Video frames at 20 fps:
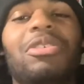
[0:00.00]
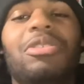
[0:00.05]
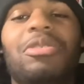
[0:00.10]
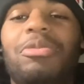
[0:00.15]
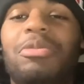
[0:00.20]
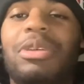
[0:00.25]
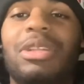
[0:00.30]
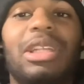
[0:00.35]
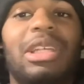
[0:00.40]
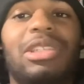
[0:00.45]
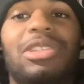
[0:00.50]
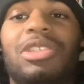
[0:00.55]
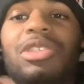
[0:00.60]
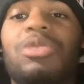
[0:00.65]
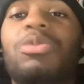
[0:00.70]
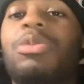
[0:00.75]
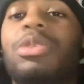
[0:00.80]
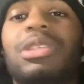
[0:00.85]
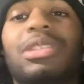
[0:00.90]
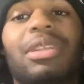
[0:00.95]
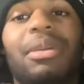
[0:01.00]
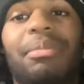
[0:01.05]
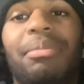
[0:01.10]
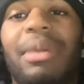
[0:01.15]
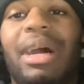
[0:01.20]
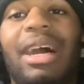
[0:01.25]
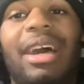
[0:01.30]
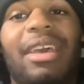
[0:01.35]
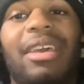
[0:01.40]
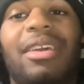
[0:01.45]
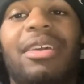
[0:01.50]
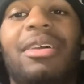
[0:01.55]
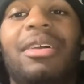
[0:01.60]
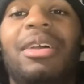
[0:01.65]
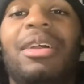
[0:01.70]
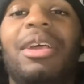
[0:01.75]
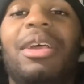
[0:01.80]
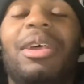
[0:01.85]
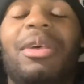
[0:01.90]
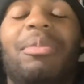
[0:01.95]
the one that just wants to buy it.
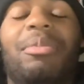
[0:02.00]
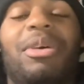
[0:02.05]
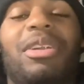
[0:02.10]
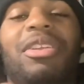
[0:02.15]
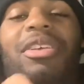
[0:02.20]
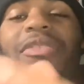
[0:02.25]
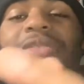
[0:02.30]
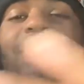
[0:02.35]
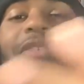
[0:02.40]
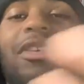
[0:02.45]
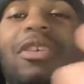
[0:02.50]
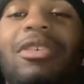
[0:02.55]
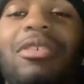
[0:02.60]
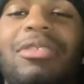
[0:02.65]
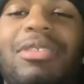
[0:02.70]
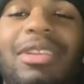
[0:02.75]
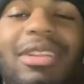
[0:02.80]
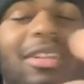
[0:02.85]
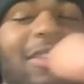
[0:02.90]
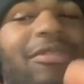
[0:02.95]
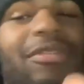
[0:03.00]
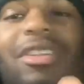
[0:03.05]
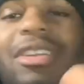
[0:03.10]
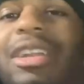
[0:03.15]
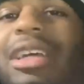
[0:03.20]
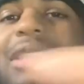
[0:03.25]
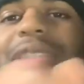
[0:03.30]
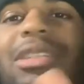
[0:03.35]
But if they're not